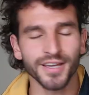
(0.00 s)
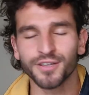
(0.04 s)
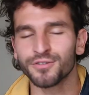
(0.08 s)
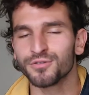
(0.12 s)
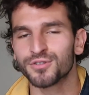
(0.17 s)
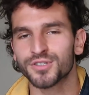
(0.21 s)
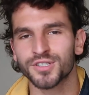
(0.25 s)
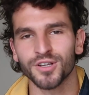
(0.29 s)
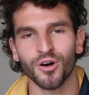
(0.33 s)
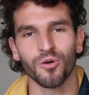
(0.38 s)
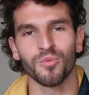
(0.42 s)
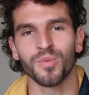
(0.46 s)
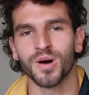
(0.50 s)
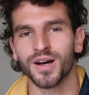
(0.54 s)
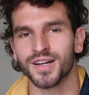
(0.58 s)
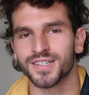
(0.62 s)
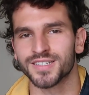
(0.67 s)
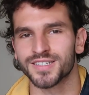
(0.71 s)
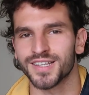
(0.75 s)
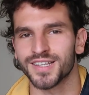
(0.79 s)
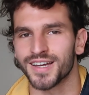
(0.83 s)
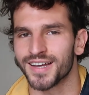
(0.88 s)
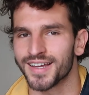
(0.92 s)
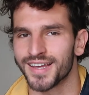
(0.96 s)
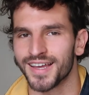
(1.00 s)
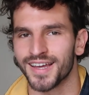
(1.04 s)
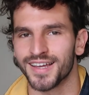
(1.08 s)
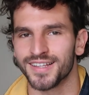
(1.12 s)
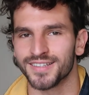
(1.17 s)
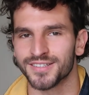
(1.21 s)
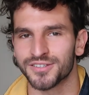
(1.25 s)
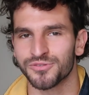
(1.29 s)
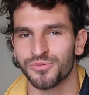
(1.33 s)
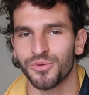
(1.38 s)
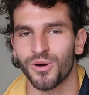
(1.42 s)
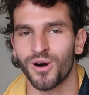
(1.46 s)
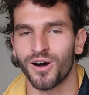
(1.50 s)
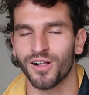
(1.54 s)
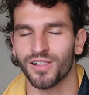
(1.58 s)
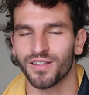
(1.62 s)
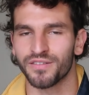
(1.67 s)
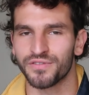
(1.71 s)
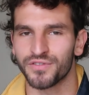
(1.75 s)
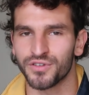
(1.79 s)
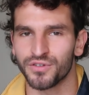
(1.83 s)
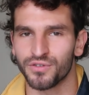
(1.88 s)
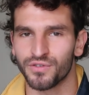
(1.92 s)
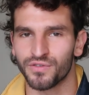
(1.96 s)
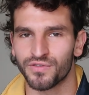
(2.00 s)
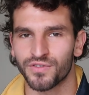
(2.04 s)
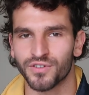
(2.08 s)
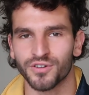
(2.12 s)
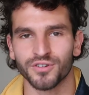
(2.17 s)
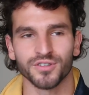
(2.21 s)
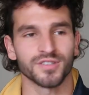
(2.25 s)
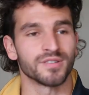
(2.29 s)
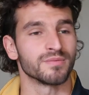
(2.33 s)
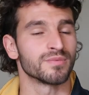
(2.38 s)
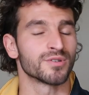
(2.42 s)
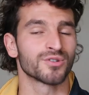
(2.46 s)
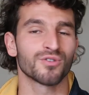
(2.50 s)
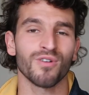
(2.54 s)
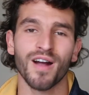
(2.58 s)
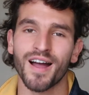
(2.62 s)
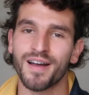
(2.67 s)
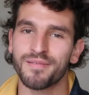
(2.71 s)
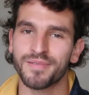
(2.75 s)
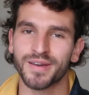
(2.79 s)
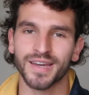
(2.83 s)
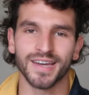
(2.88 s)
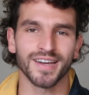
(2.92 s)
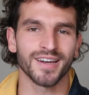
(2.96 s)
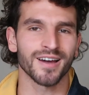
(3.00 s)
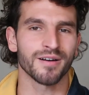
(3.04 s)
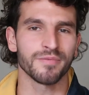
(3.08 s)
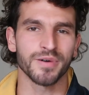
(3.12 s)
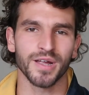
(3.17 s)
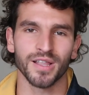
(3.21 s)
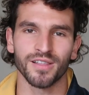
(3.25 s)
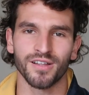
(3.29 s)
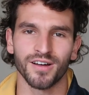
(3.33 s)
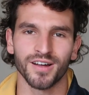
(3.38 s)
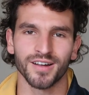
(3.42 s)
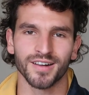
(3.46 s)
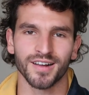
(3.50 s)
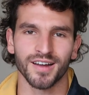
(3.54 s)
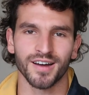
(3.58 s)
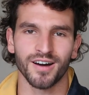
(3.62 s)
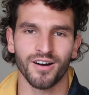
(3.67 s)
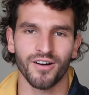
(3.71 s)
Thank you so much again to all of you for subscribing and coming along